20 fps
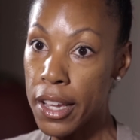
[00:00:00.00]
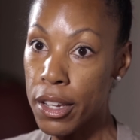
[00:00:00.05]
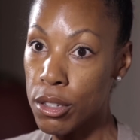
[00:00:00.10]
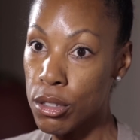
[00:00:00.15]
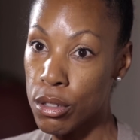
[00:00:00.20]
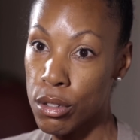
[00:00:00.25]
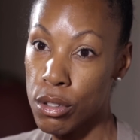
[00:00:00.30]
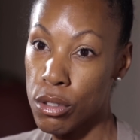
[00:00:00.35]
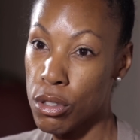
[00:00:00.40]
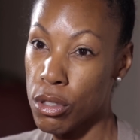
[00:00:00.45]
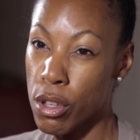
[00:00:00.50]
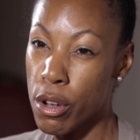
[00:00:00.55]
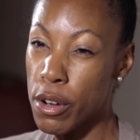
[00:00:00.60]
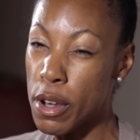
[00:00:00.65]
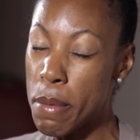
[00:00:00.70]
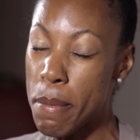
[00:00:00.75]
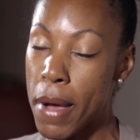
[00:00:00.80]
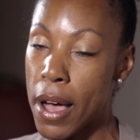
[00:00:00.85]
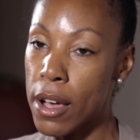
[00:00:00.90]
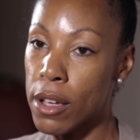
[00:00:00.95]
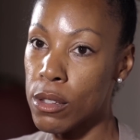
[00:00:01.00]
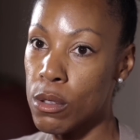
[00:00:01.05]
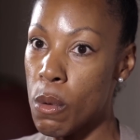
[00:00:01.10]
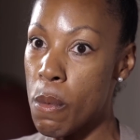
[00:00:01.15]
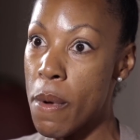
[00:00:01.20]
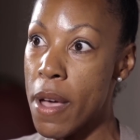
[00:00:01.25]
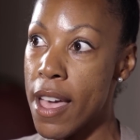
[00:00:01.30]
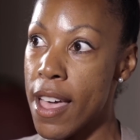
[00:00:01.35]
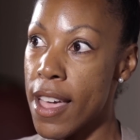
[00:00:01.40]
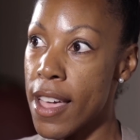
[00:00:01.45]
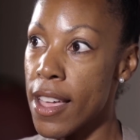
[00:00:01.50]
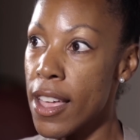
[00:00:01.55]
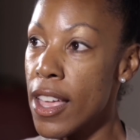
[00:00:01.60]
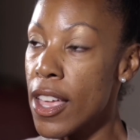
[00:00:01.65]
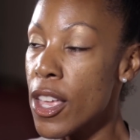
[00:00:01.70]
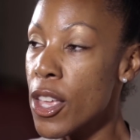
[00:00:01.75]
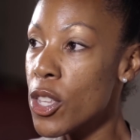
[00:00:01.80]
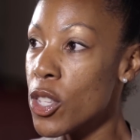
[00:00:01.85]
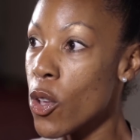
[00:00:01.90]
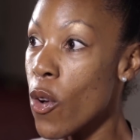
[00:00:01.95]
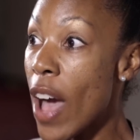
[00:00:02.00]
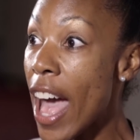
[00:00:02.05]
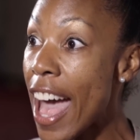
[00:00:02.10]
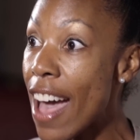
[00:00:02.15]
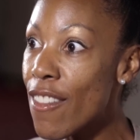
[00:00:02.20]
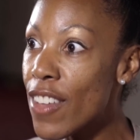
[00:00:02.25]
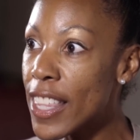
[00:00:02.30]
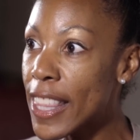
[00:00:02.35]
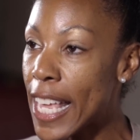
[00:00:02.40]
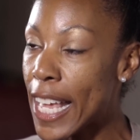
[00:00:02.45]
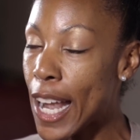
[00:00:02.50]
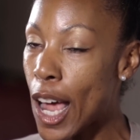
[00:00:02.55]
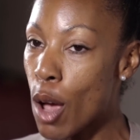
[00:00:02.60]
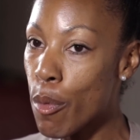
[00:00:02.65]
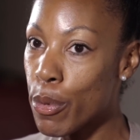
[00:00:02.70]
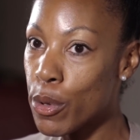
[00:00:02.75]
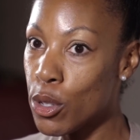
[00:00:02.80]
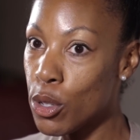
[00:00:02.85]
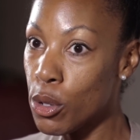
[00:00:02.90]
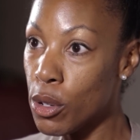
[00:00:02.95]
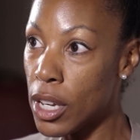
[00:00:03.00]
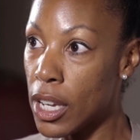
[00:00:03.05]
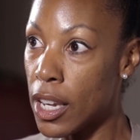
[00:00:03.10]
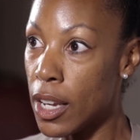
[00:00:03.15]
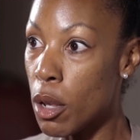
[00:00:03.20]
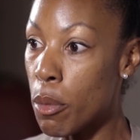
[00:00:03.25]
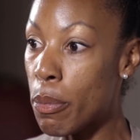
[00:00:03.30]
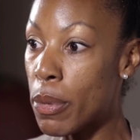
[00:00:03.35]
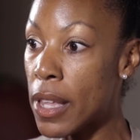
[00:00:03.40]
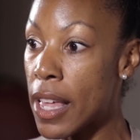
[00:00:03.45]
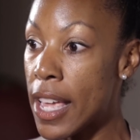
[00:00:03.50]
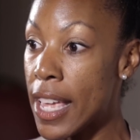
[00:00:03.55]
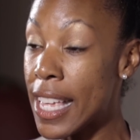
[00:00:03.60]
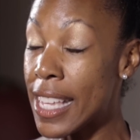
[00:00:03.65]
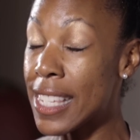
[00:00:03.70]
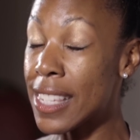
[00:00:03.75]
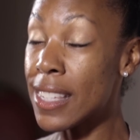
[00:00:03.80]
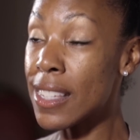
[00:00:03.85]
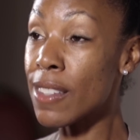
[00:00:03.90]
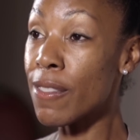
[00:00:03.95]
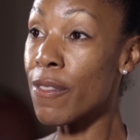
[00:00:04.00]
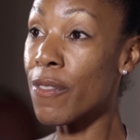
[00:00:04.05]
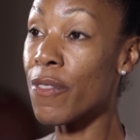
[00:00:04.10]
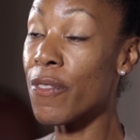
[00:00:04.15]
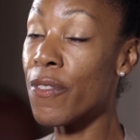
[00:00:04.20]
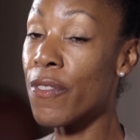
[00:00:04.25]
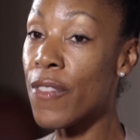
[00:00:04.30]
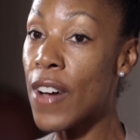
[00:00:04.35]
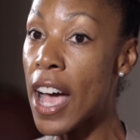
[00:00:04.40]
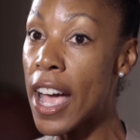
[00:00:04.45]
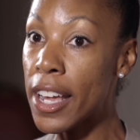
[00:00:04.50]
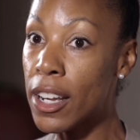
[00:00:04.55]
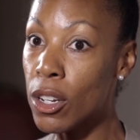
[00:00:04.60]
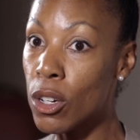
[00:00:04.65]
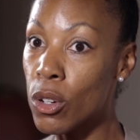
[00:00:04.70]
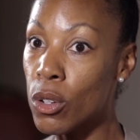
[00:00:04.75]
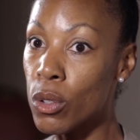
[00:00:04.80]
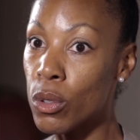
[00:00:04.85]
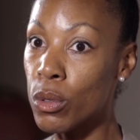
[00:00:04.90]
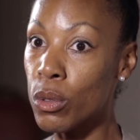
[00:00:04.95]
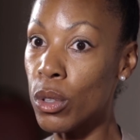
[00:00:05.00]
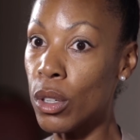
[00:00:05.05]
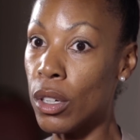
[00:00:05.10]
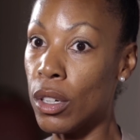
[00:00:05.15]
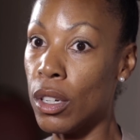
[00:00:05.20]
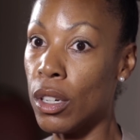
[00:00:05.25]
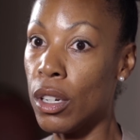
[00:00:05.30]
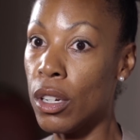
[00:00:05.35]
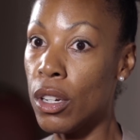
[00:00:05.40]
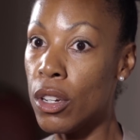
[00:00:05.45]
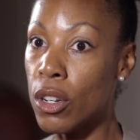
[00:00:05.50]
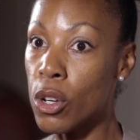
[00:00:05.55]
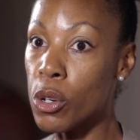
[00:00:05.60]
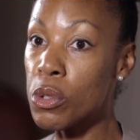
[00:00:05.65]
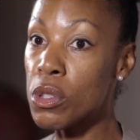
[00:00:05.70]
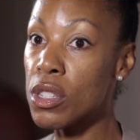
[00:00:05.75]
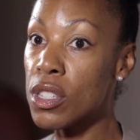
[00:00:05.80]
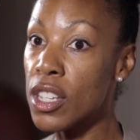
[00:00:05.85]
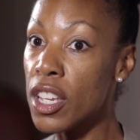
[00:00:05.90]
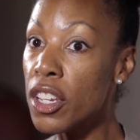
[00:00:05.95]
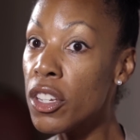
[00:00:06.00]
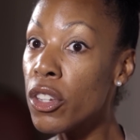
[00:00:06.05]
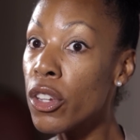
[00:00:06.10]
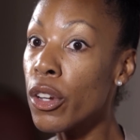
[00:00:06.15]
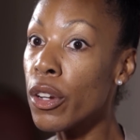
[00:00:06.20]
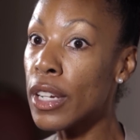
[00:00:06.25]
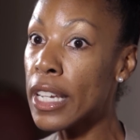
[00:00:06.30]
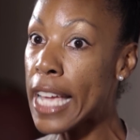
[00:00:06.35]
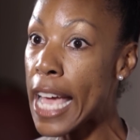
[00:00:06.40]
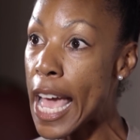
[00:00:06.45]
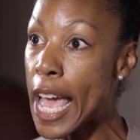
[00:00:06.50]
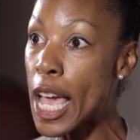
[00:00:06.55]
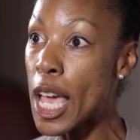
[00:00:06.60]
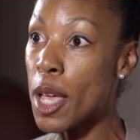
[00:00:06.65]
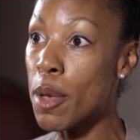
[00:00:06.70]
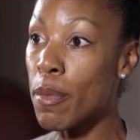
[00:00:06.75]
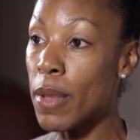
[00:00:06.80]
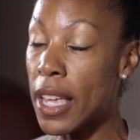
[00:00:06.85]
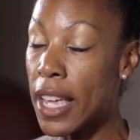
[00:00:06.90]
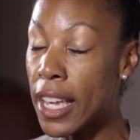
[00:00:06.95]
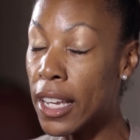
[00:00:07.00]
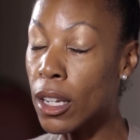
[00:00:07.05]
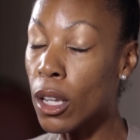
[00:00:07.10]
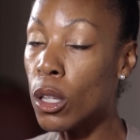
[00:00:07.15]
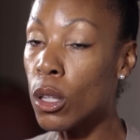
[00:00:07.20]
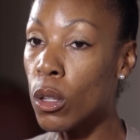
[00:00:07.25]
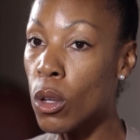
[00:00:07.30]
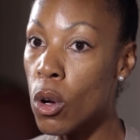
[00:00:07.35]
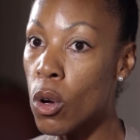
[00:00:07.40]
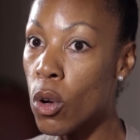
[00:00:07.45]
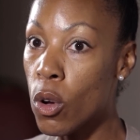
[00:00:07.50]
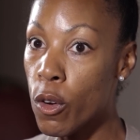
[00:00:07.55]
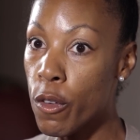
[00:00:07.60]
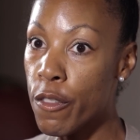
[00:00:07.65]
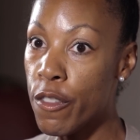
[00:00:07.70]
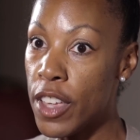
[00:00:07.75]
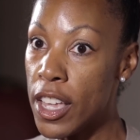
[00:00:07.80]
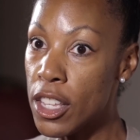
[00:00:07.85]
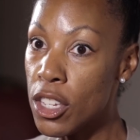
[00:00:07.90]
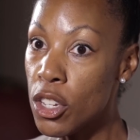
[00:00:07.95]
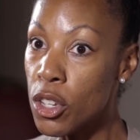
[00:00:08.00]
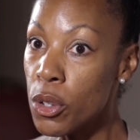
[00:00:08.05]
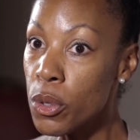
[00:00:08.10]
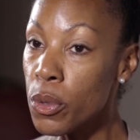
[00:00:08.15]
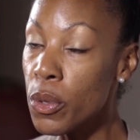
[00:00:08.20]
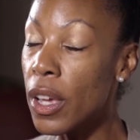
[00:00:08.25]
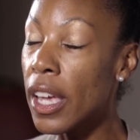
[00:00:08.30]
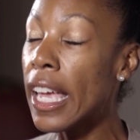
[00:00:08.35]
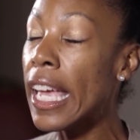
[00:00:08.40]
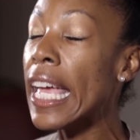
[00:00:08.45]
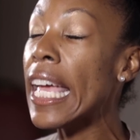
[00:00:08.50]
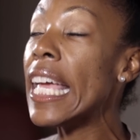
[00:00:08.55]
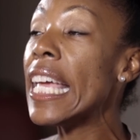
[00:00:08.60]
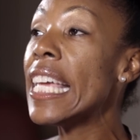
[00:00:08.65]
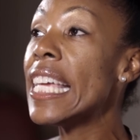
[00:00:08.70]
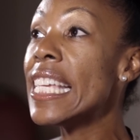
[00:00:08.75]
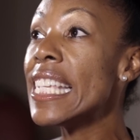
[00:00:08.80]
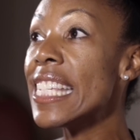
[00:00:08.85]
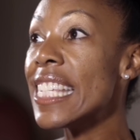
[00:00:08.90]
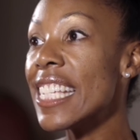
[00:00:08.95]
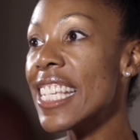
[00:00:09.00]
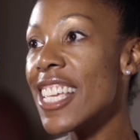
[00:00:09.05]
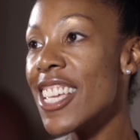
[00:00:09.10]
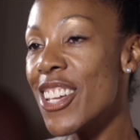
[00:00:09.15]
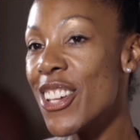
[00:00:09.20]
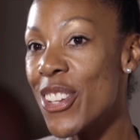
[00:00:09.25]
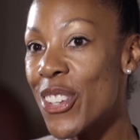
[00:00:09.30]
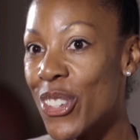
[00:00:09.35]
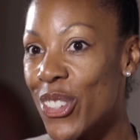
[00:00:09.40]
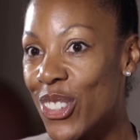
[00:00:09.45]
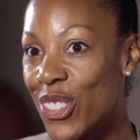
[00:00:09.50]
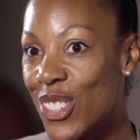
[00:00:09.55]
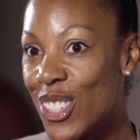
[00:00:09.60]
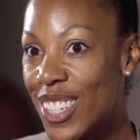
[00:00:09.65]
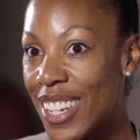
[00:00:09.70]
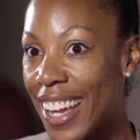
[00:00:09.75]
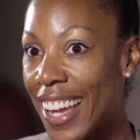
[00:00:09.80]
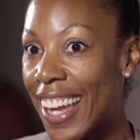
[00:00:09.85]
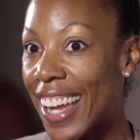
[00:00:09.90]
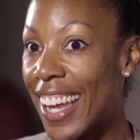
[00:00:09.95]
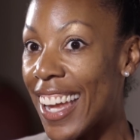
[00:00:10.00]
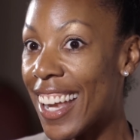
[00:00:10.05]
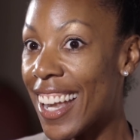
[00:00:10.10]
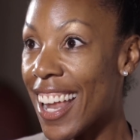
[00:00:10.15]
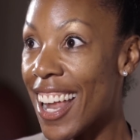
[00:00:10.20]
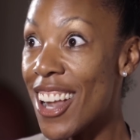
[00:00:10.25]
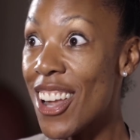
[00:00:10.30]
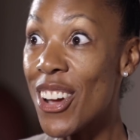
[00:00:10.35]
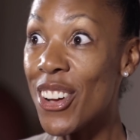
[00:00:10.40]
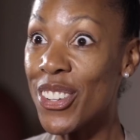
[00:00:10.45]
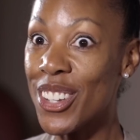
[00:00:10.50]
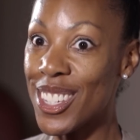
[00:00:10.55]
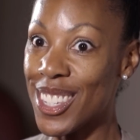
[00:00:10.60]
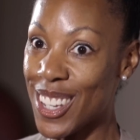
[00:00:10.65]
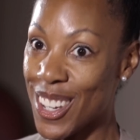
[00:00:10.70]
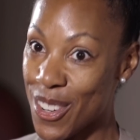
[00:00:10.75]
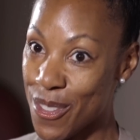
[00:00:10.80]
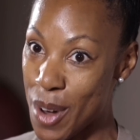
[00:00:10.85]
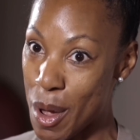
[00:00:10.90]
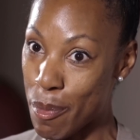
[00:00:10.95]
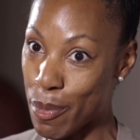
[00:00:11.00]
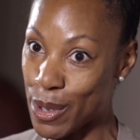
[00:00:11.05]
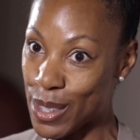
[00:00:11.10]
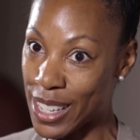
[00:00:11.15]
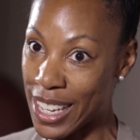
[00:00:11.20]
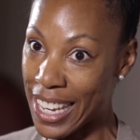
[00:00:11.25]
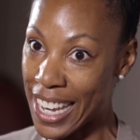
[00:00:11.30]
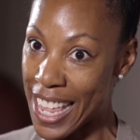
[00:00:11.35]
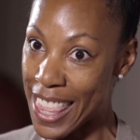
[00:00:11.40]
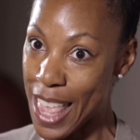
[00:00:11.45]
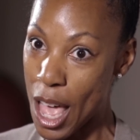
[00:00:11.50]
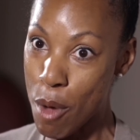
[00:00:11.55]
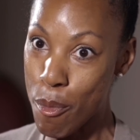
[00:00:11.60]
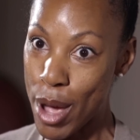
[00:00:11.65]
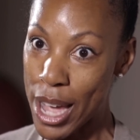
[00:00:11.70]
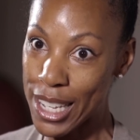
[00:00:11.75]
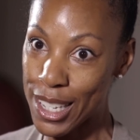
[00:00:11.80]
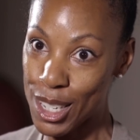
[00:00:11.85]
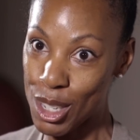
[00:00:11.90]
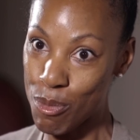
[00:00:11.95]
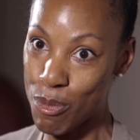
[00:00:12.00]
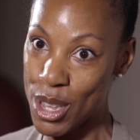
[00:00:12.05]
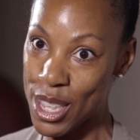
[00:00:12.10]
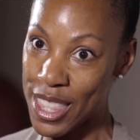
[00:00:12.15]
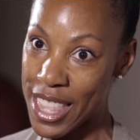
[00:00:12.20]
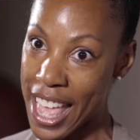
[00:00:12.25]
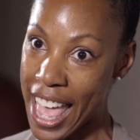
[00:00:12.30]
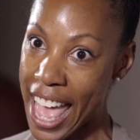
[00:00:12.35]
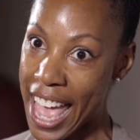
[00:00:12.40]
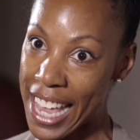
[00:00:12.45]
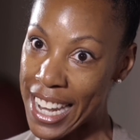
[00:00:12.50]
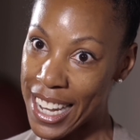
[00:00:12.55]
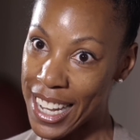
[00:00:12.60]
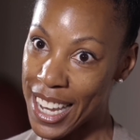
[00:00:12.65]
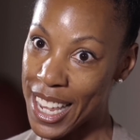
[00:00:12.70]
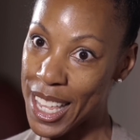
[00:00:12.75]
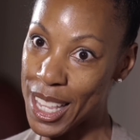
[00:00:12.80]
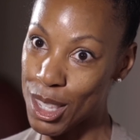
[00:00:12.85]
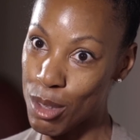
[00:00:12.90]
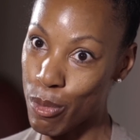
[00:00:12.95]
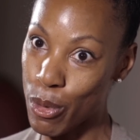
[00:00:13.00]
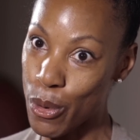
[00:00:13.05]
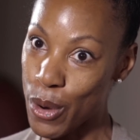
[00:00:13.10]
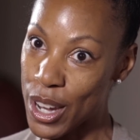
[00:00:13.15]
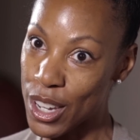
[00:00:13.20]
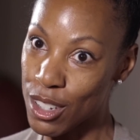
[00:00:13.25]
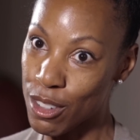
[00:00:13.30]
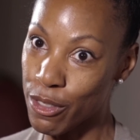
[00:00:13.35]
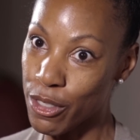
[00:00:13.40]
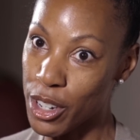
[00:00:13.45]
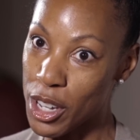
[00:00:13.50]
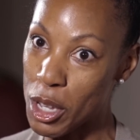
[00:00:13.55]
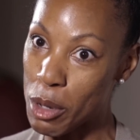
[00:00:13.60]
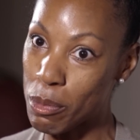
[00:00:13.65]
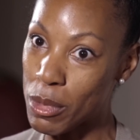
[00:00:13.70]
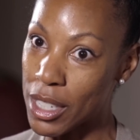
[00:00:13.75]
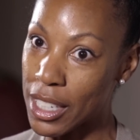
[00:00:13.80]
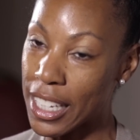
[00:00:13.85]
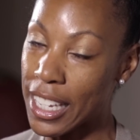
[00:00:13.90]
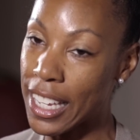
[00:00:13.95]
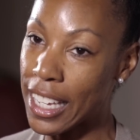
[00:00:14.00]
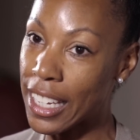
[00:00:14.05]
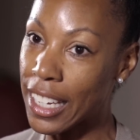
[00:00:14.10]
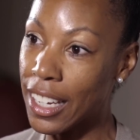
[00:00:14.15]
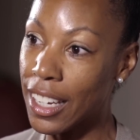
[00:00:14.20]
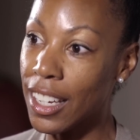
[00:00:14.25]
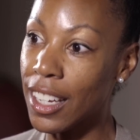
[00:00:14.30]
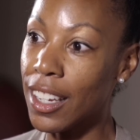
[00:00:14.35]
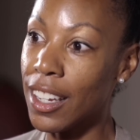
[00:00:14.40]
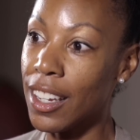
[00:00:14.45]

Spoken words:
Lancaster is 30 miles away, so having that opportunity to play his final, you know, senior game in a local venue is huge, and I know he's gonna represent, and that might just be the added inspiration for him to get,